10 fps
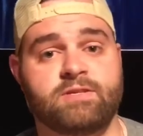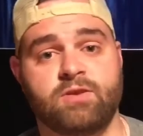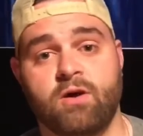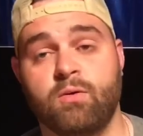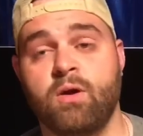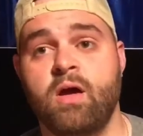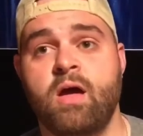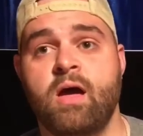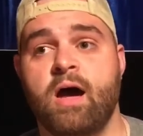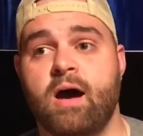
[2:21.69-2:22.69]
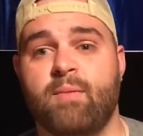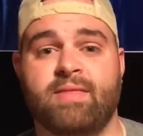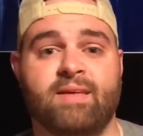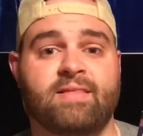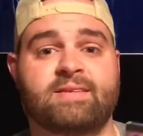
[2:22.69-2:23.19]
So I
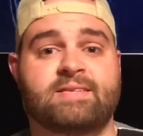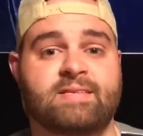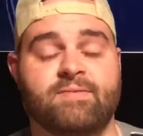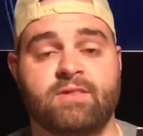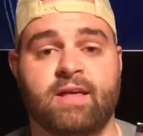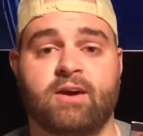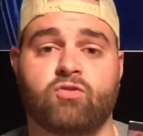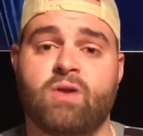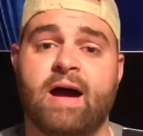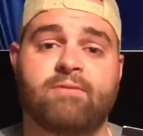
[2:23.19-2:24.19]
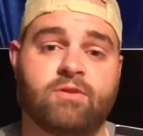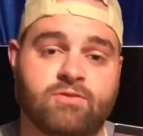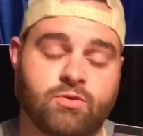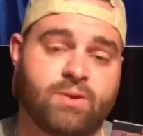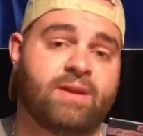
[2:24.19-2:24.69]
think this is even like a rival
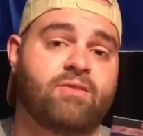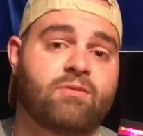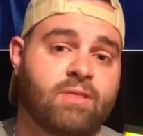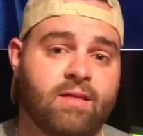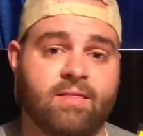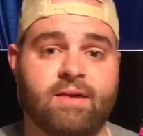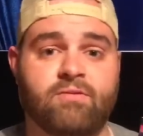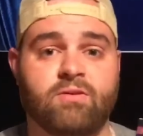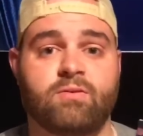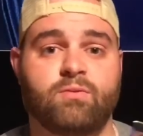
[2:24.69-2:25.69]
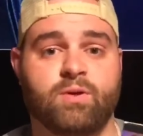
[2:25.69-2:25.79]
to another level